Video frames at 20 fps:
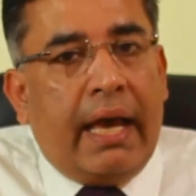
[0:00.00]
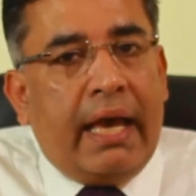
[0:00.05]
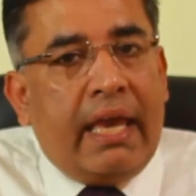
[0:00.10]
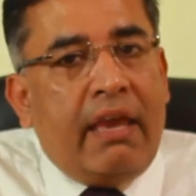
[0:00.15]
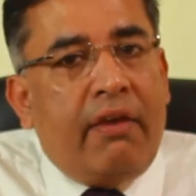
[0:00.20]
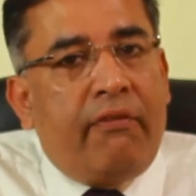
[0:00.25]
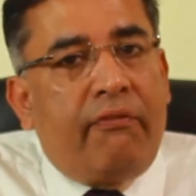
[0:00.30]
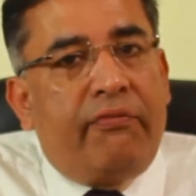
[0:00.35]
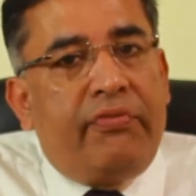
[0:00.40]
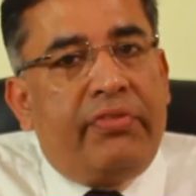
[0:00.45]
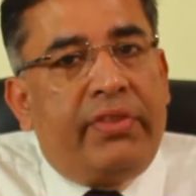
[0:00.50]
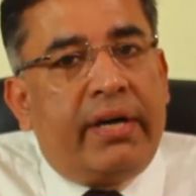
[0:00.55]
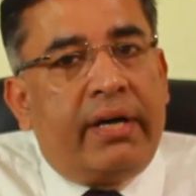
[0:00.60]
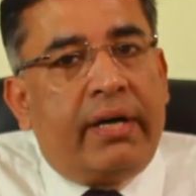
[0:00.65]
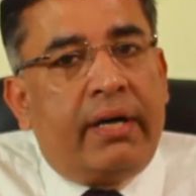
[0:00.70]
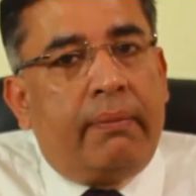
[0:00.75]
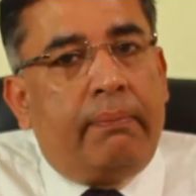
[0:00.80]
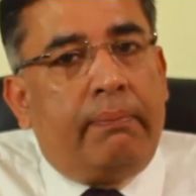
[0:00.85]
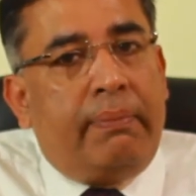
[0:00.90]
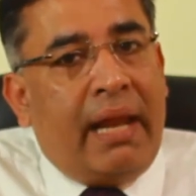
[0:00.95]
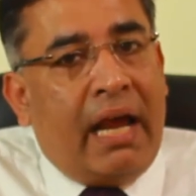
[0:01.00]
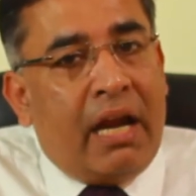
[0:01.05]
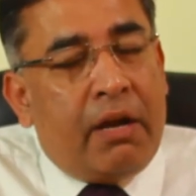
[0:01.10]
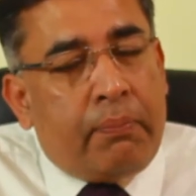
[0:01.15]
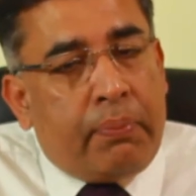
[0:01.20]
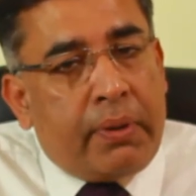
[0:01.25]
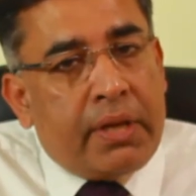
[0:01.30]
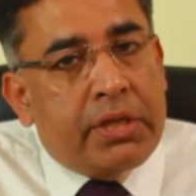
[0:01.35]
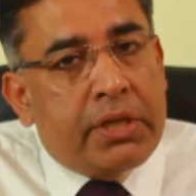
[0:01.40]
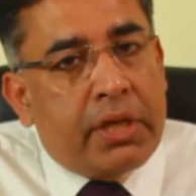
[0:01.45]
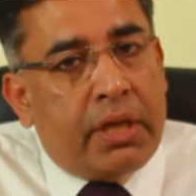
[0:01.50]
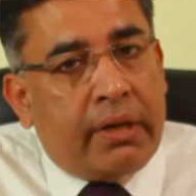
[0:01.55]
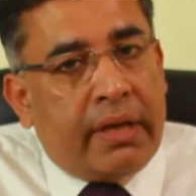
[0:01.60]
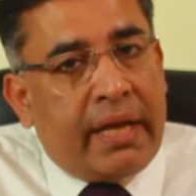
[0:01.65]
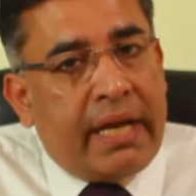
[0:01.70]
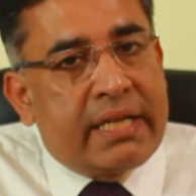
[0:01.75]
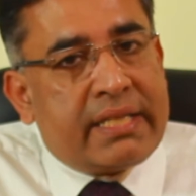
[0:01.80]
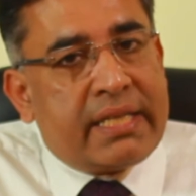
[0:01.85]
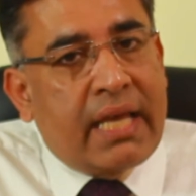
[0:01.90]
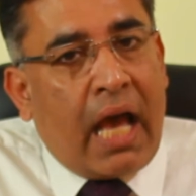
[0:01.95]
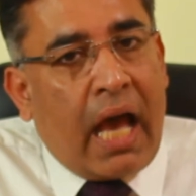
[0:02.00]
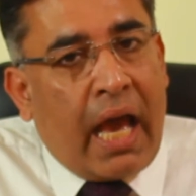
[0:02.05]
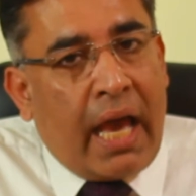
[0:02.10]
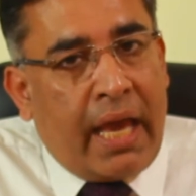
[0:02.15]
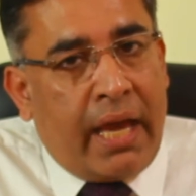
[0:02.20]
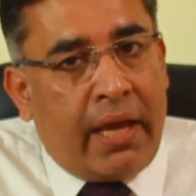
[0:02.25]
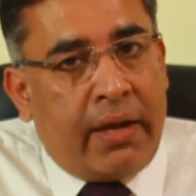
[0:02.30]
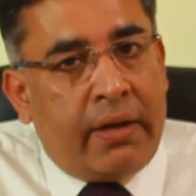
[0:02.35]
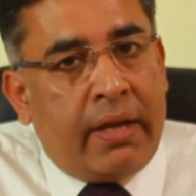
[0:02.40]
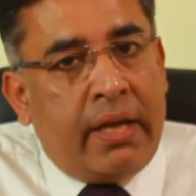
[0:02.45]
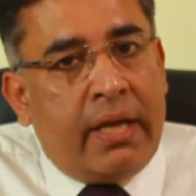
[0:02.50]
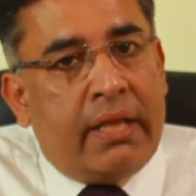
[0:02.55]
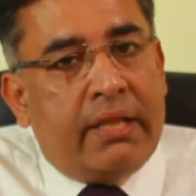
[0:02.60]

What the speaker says: If the blood pressure gets higher,